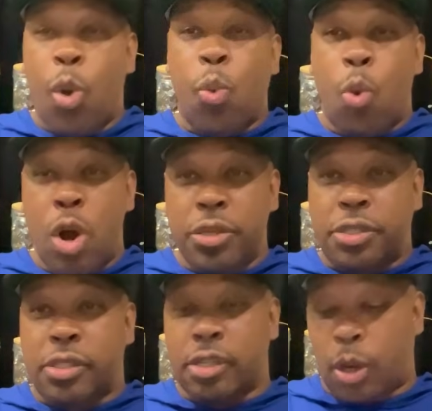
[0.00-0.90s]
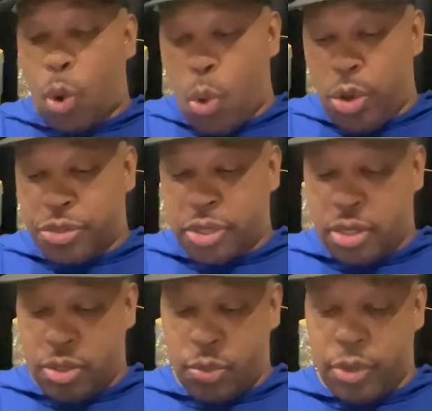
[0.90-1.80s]
Once the courts
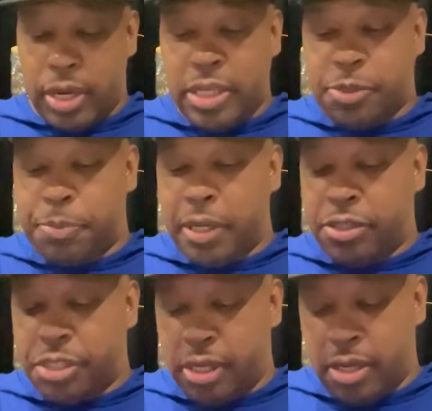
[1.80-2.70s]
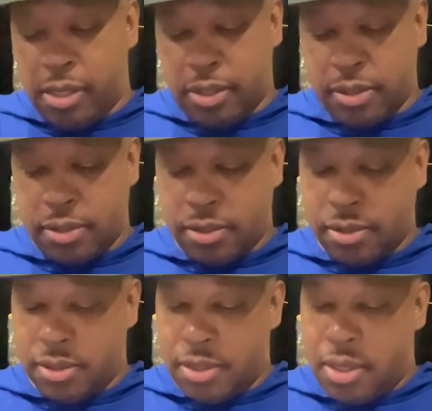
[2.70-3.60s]
release BG,
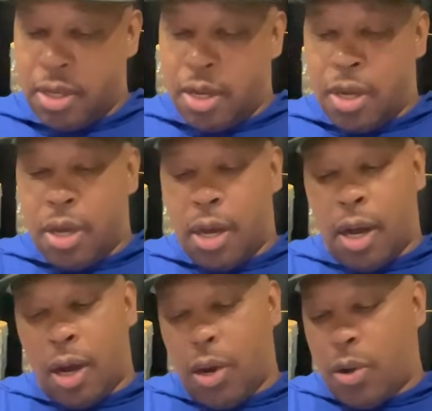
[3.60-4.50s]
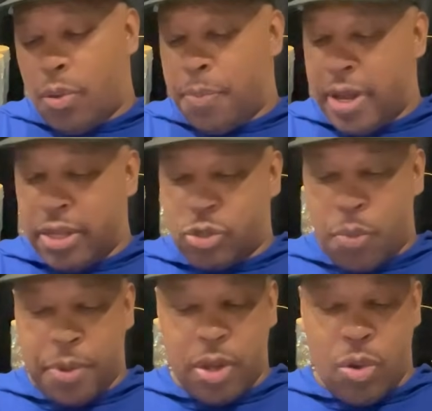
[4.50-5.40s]
oh, man, it's
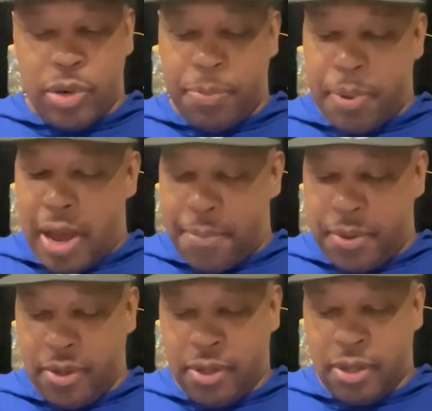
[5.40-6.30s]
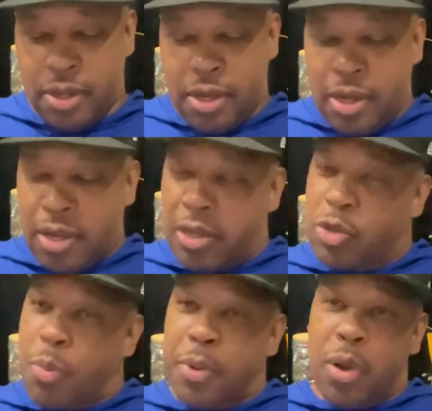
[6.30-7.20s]
going to be on and popping. It's
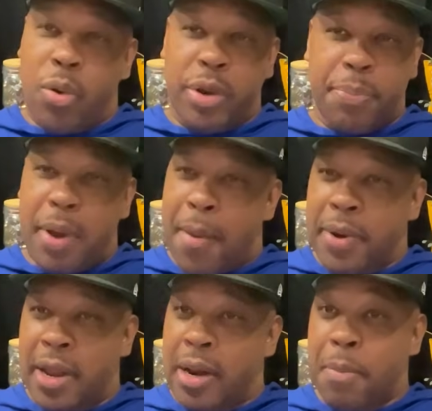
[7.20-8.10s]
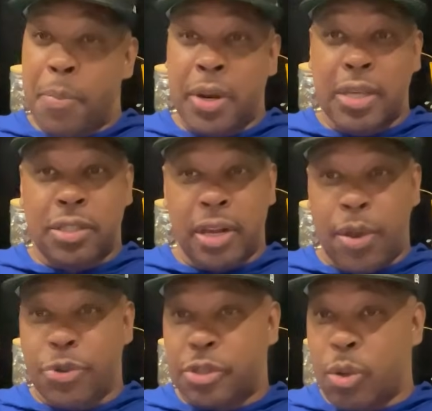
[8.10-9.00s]
going to be on and popping. And I'm going to be listening to
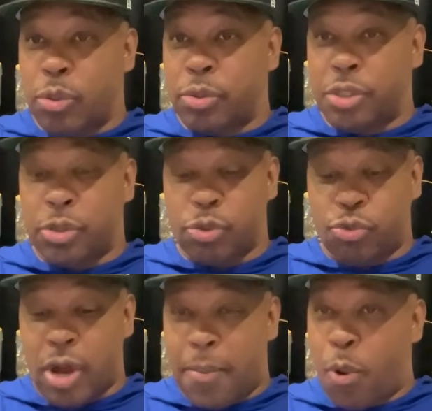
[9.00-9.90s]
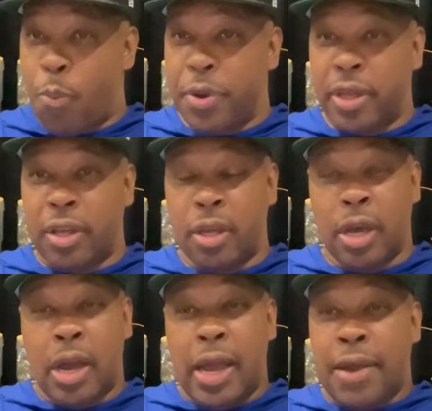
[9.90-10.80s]
every song Jizzle drop, hoping
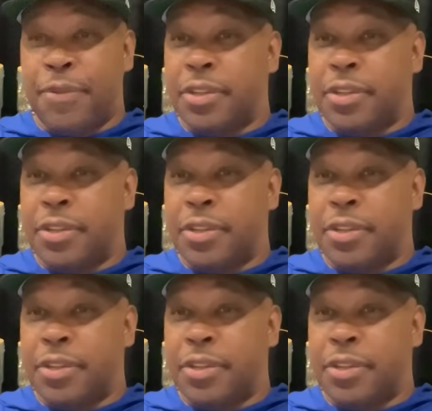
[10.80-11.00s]
if he